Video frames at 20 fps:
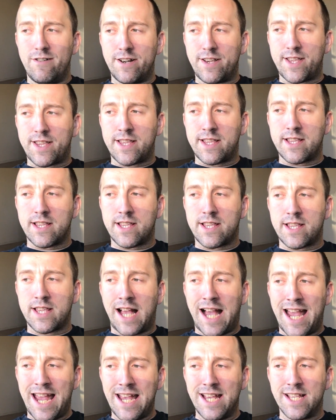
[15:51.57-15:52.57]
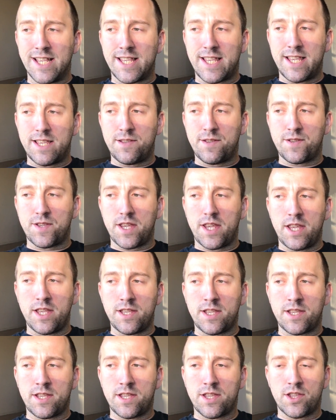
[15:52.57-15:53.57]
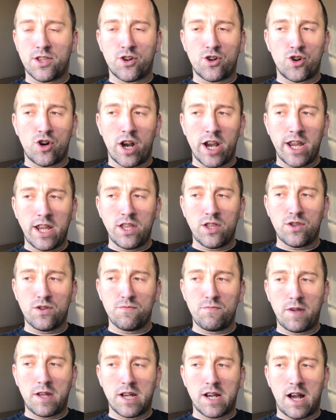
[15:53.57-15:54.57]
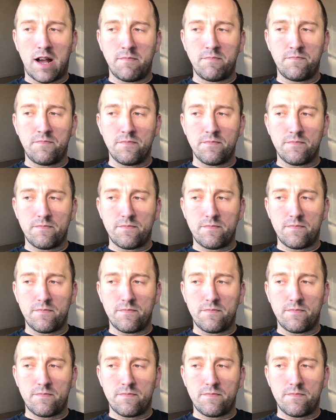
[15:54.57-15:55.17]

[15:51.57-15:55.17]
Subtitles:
science is trying to become